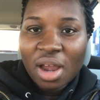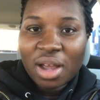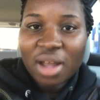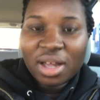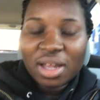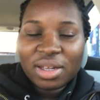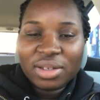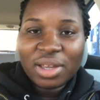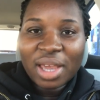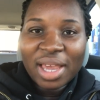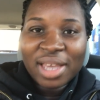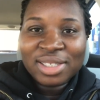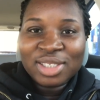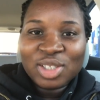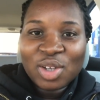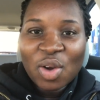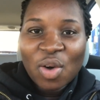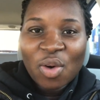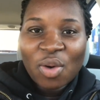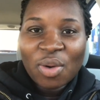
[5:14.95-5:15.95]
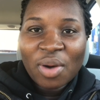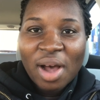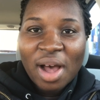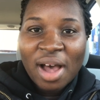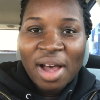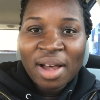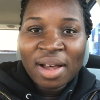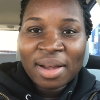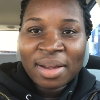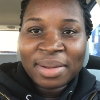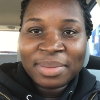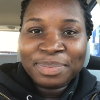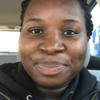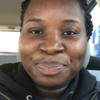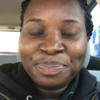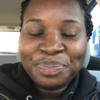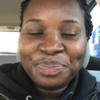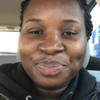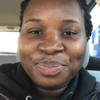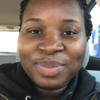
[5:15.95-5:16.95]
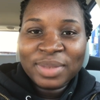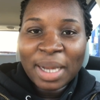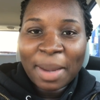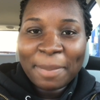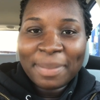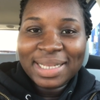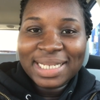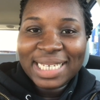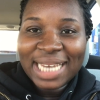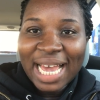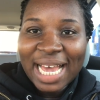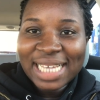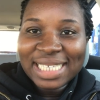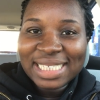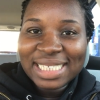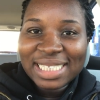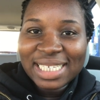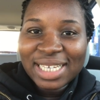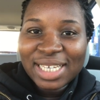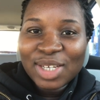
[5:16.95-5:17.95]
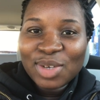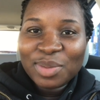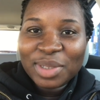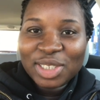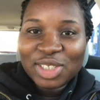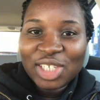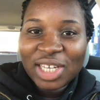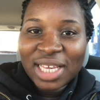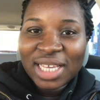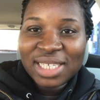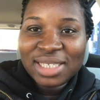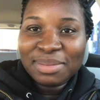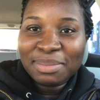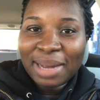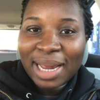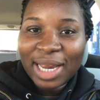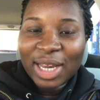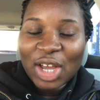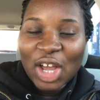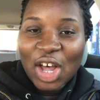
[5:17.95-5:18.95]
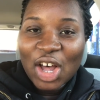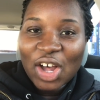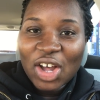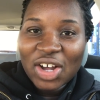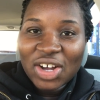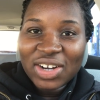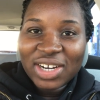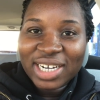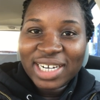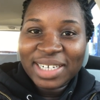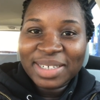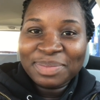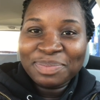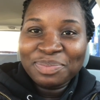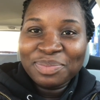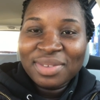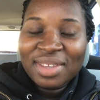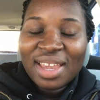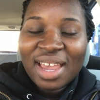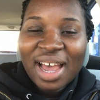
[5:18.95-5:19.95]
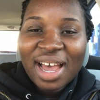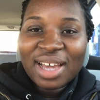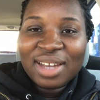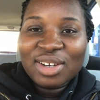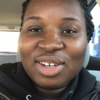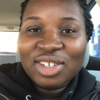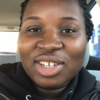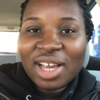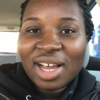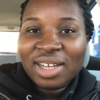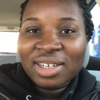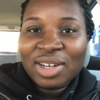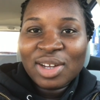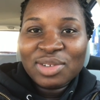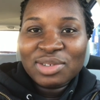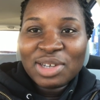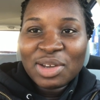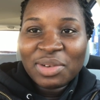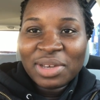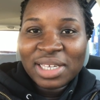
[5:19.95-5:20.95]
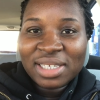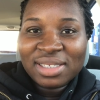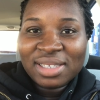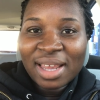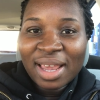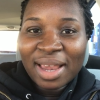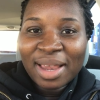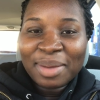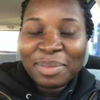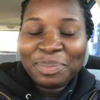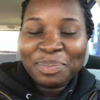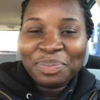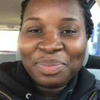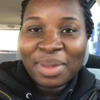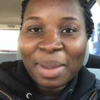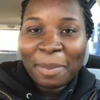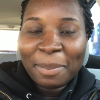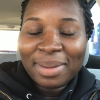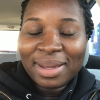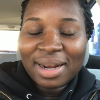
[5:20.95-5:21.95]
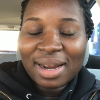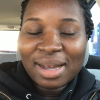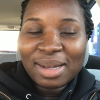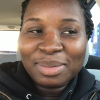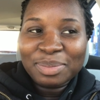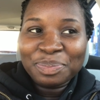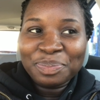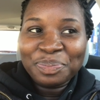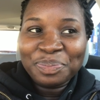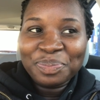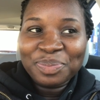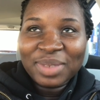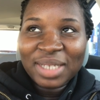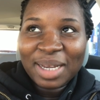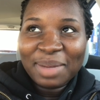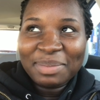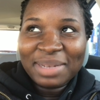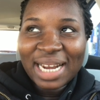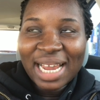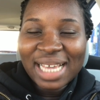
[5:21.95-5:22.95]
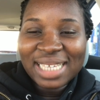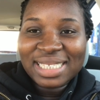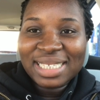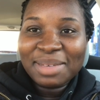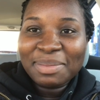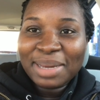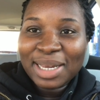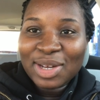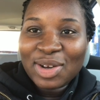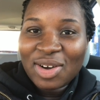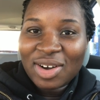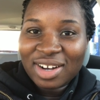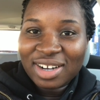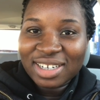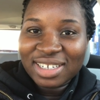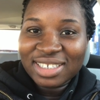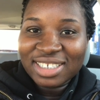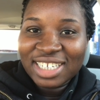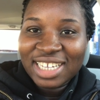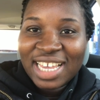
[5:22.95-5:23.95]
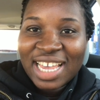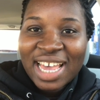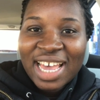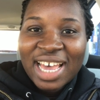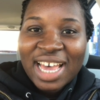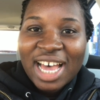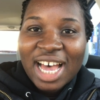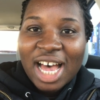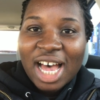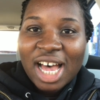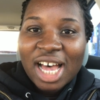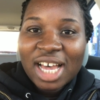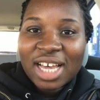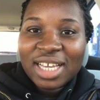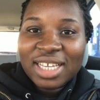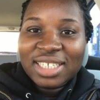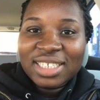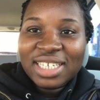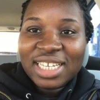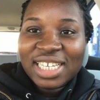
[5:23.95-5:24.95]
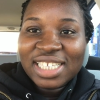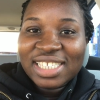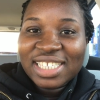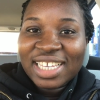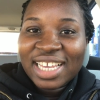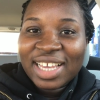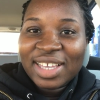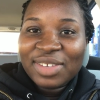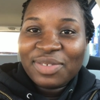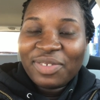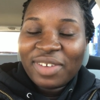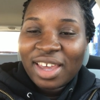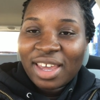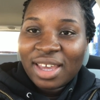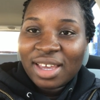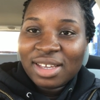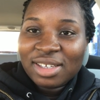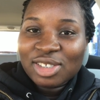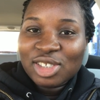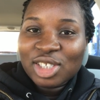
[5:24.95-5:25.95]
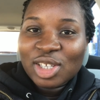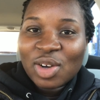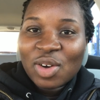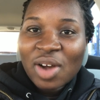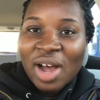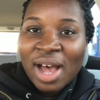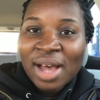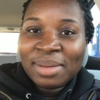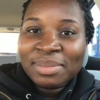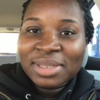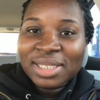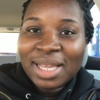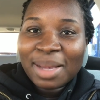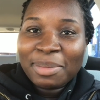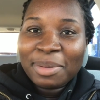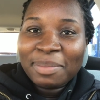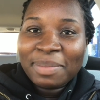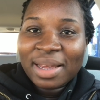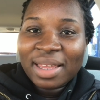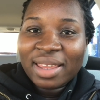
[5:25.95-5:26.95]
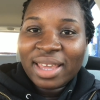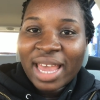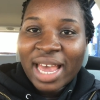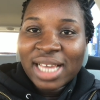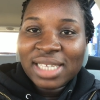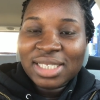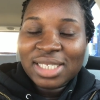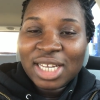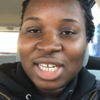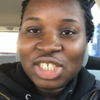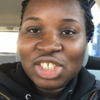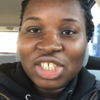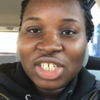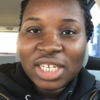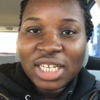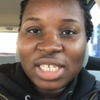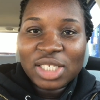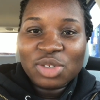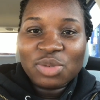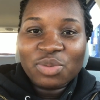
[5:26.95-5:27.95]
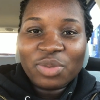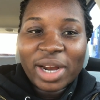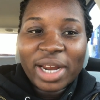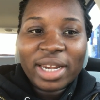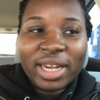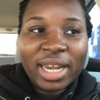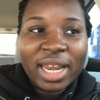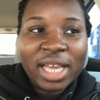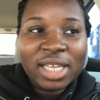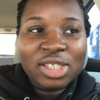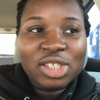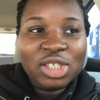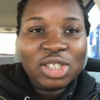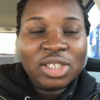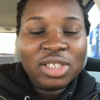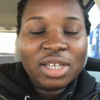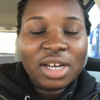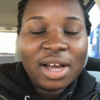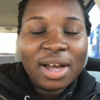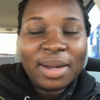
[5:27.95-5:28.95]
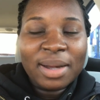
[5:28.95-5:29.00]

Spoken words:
Okay, so Manasi, which is my car. I know y'all don't know his name, but Manasi, my car, needs to get fed. So I'm stopping by the gas station that's right next to